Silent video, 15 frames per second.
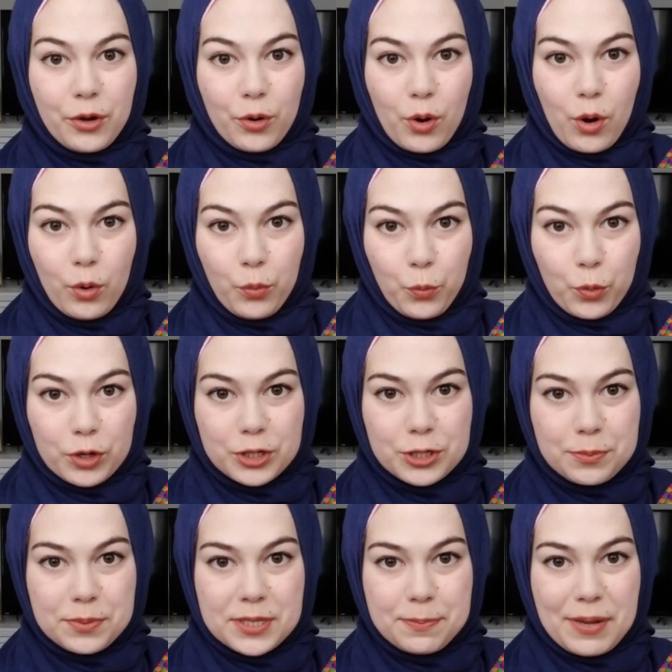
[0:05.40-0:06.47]
your own
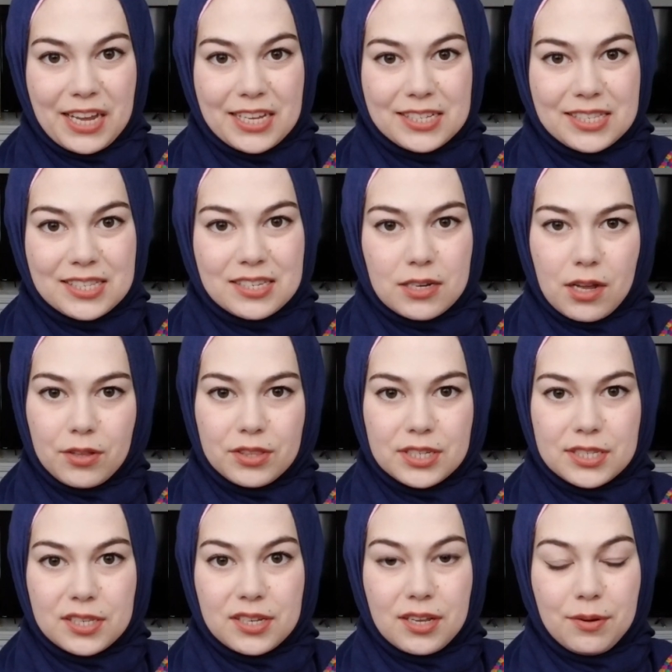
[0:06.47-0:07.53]
worship space. Now
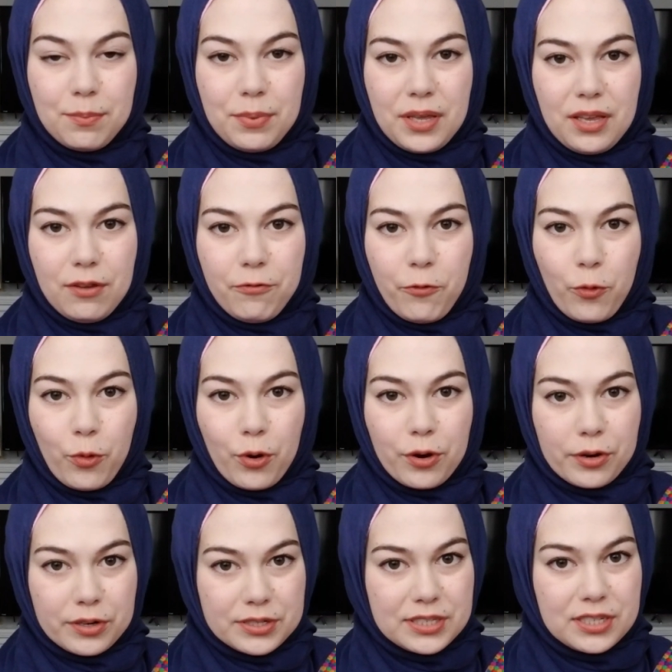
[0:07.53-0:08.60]
this can be
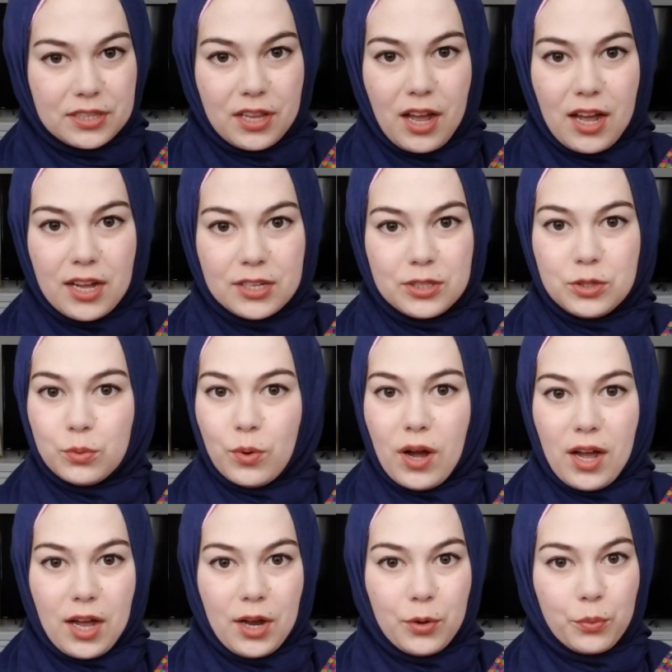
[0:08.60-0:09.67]
for salah,
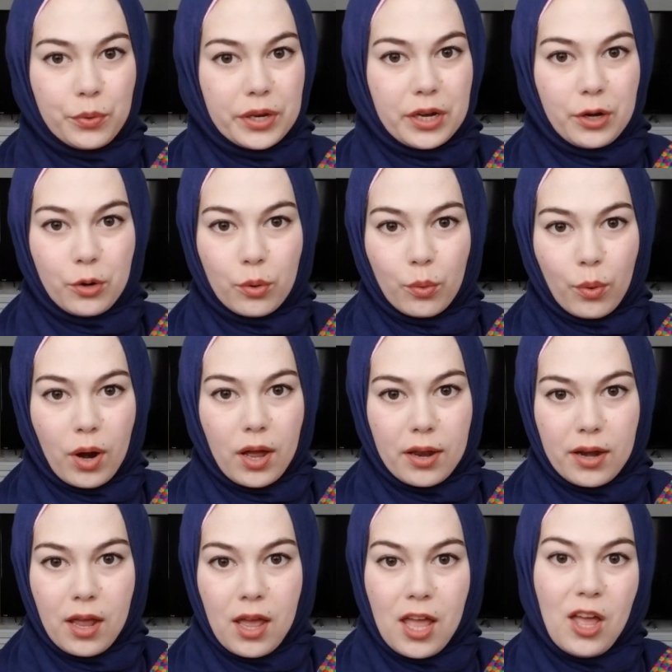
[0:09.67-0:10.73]
dua, reading
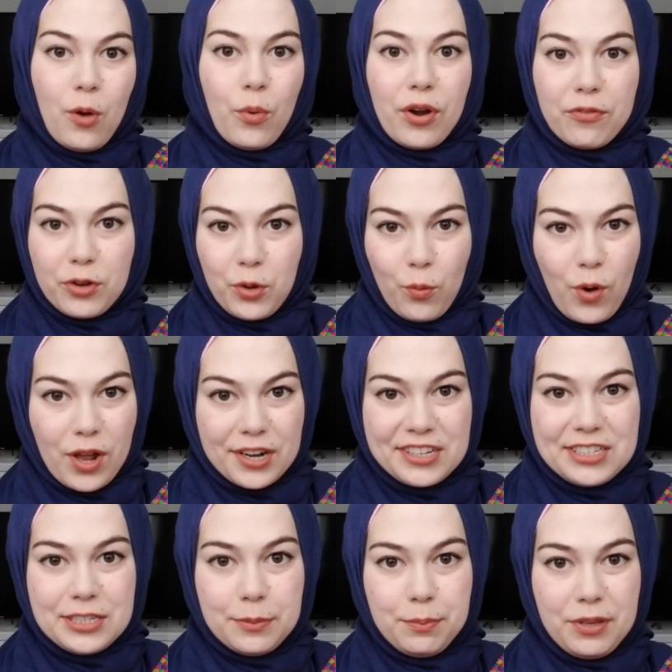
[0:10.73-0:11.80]
Quran, whatever you want
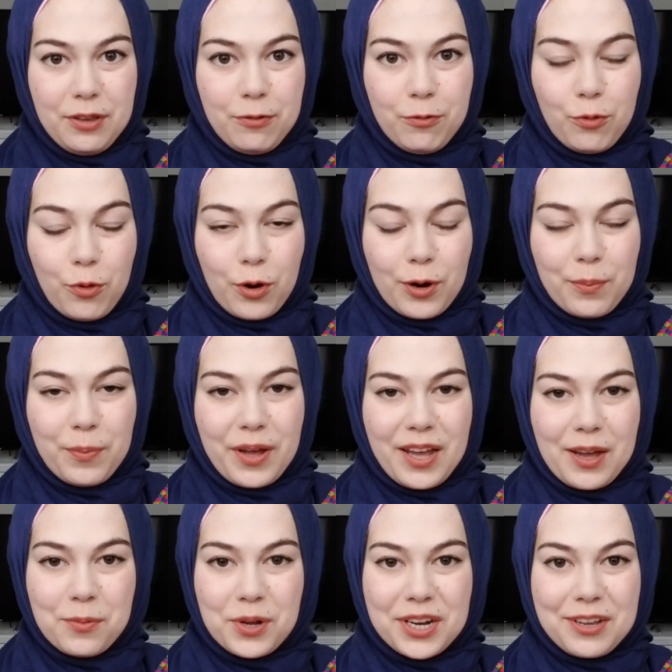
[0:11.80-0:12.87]
it to be for,
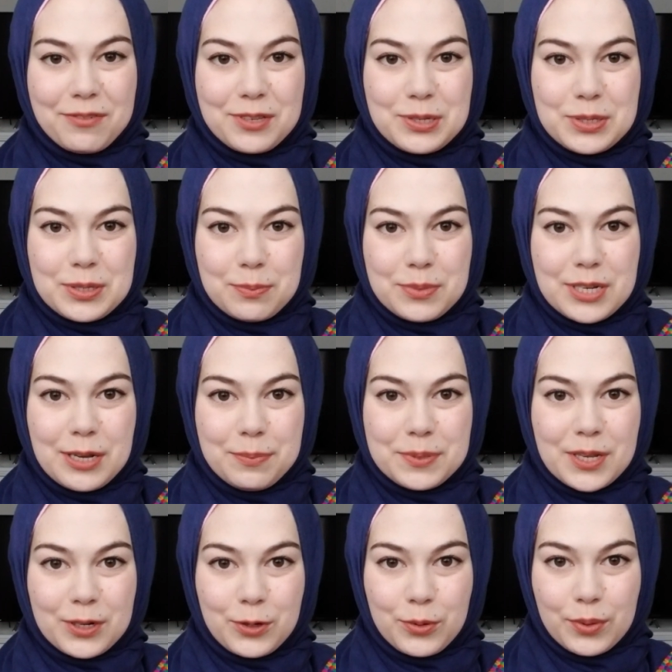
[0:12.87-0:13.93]
but I want to give you some
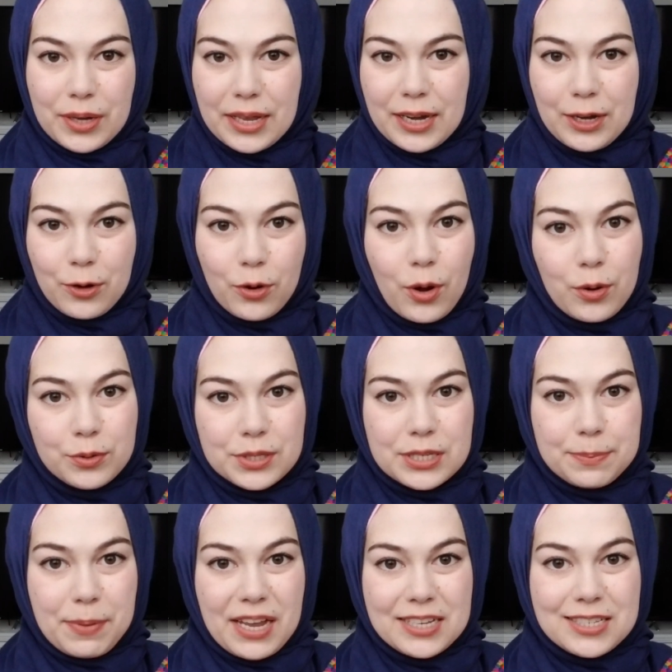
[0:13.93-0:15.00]
tips on creating your own
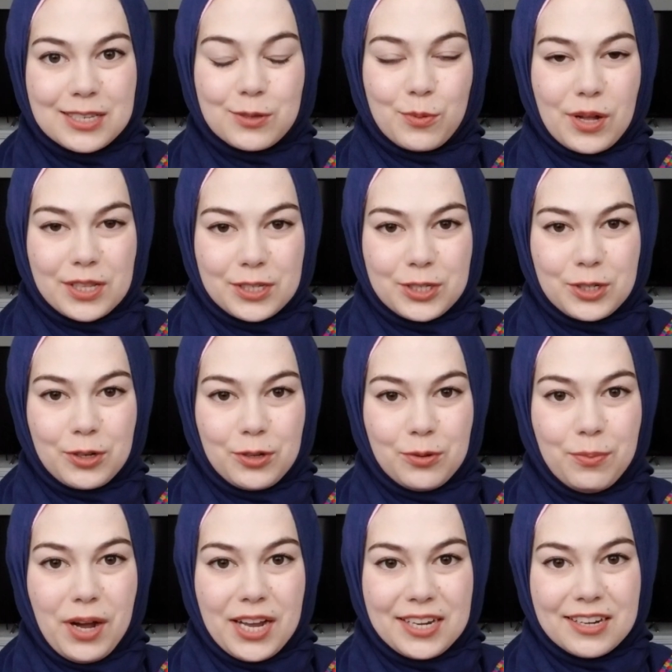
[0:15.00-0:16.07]
space as well as show you
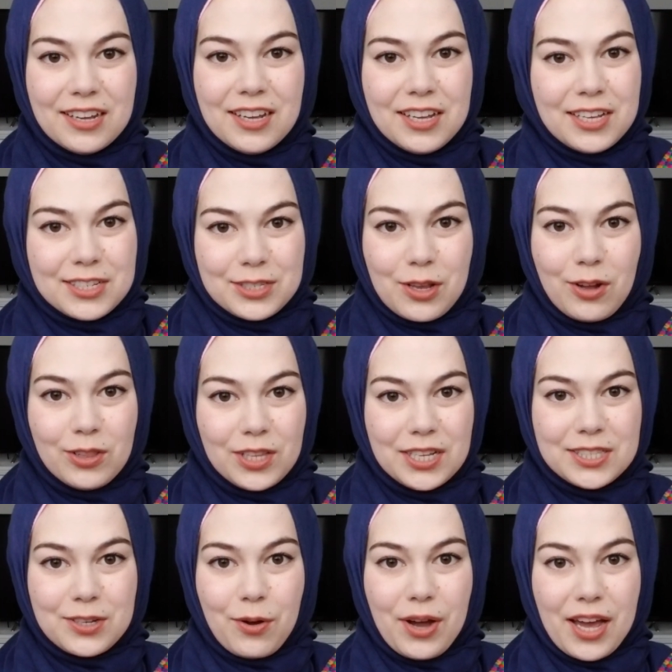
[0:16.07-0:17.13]
mine. So
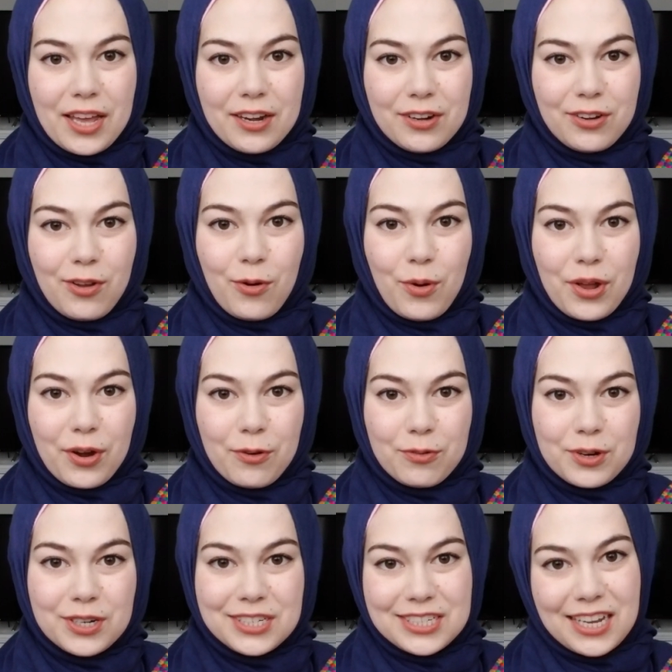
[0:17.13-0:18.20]
let's go ahead and go on
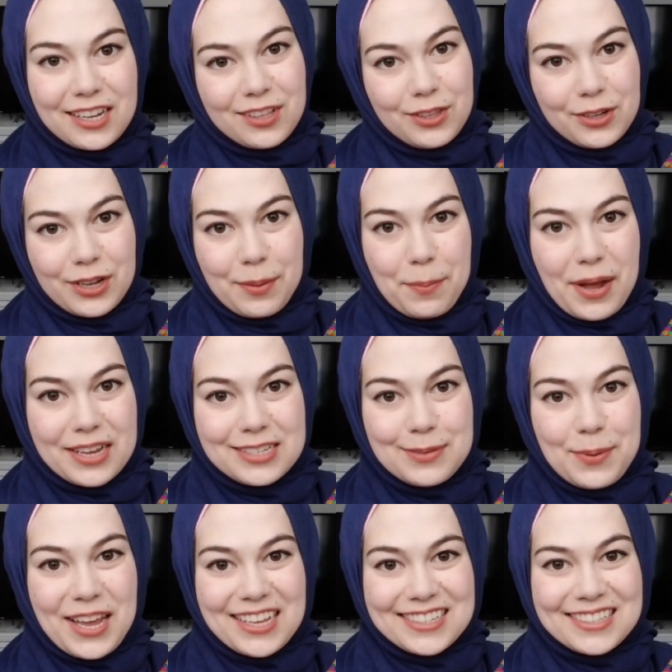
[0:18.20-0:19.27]
over and take a look at my
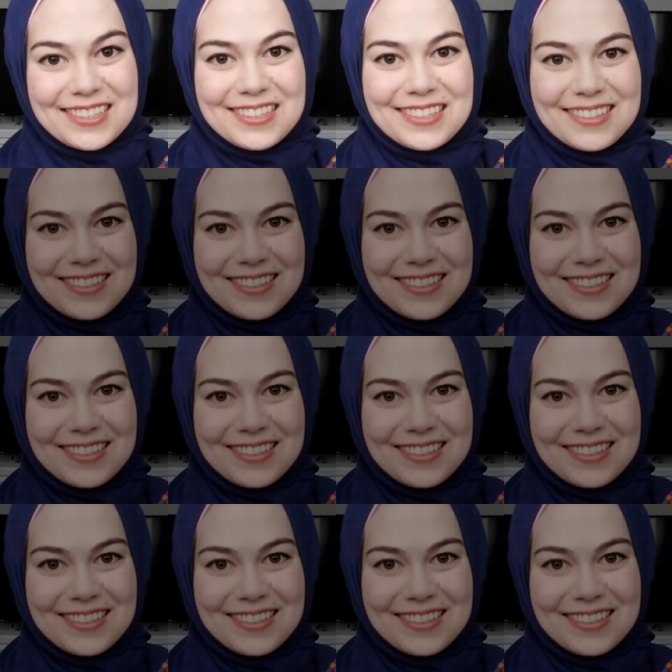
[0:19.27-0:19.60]
space.